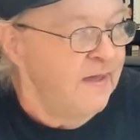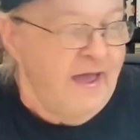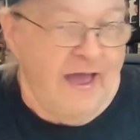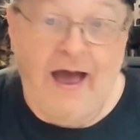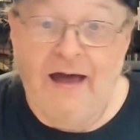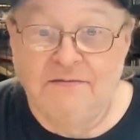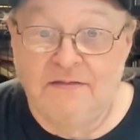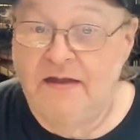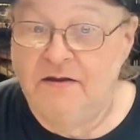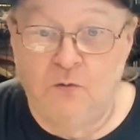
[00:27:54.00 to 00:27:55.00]
And
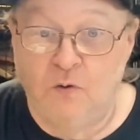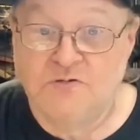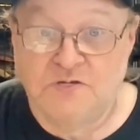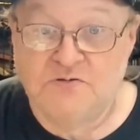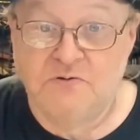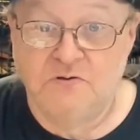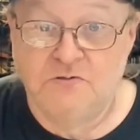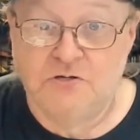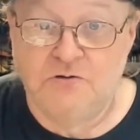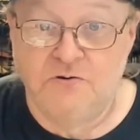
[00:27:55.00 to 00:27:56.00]
then, of course, as soon as
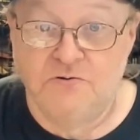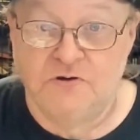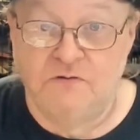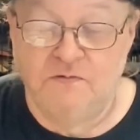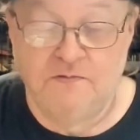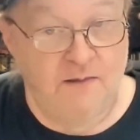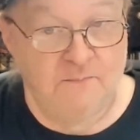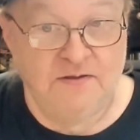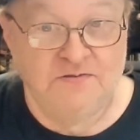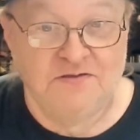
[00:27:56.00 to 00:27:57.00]
Junior's over, that
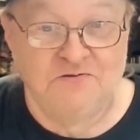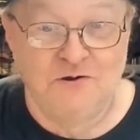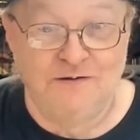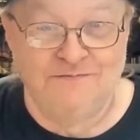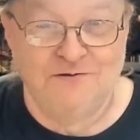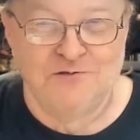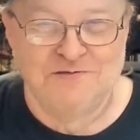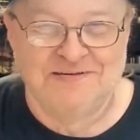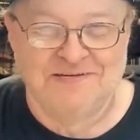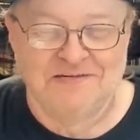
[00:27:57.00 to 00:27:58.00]
means it's Eurovision
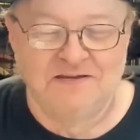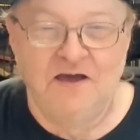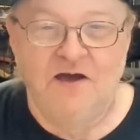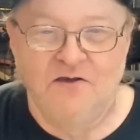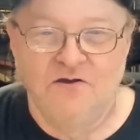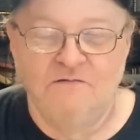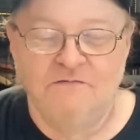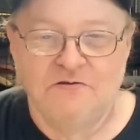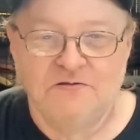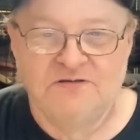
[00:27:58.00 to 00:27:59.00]
season.
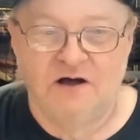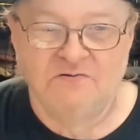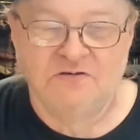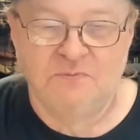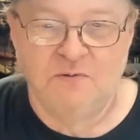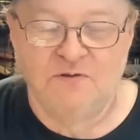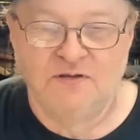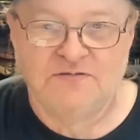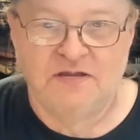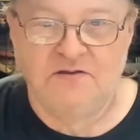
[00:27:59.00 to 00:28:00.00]
Eurovision songs can be
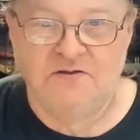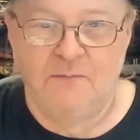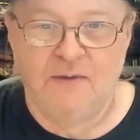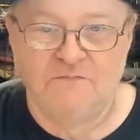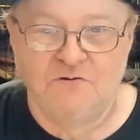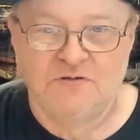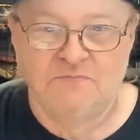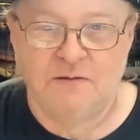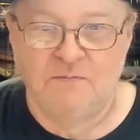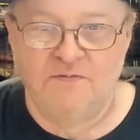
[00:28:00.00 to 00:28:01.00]
released anytime after
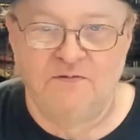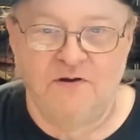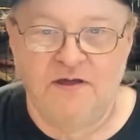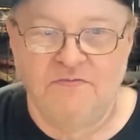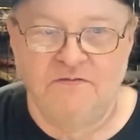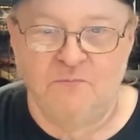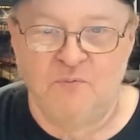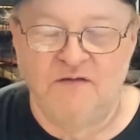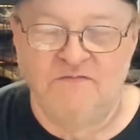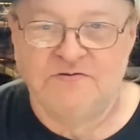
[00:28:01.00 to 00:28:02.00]
September 30th of the
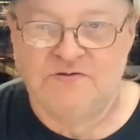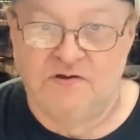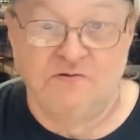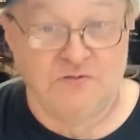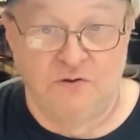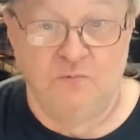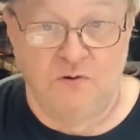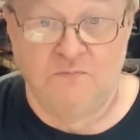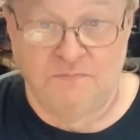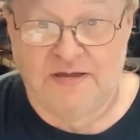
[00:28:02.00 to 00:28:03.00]
previous year, so
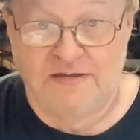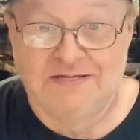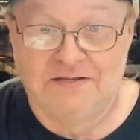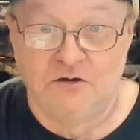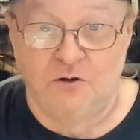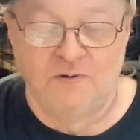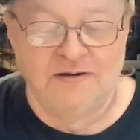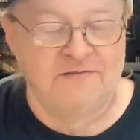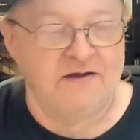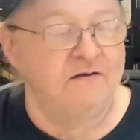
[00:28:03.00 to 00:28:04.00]
we're technically
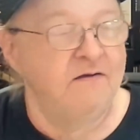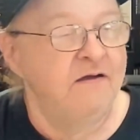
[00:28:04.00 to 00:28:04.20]
already there.